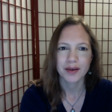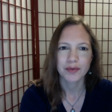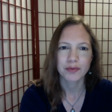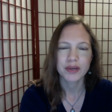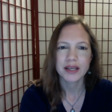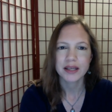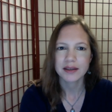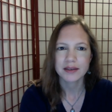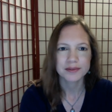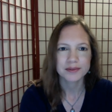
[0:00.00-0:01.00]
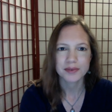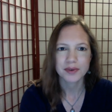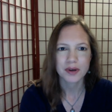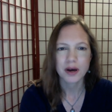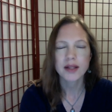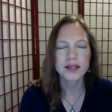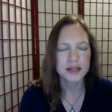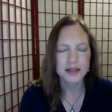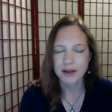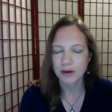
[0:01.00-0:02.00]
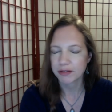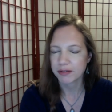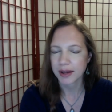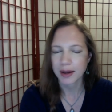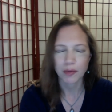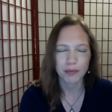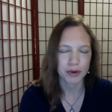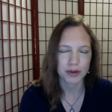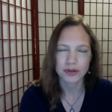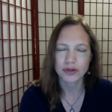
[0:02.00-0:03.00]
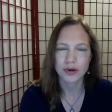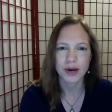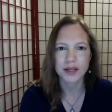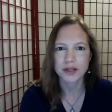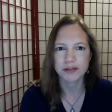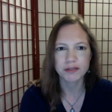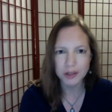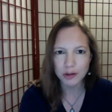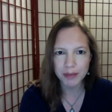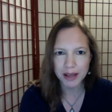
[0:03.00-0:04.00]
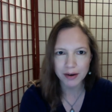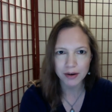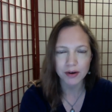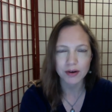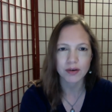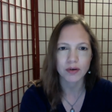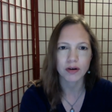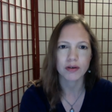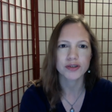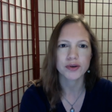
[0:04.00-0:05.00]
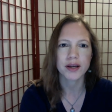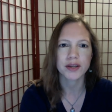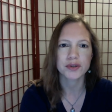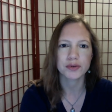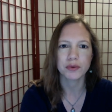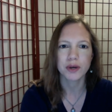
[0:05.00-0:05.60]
reading constant self-help books, trying to feel better or trying to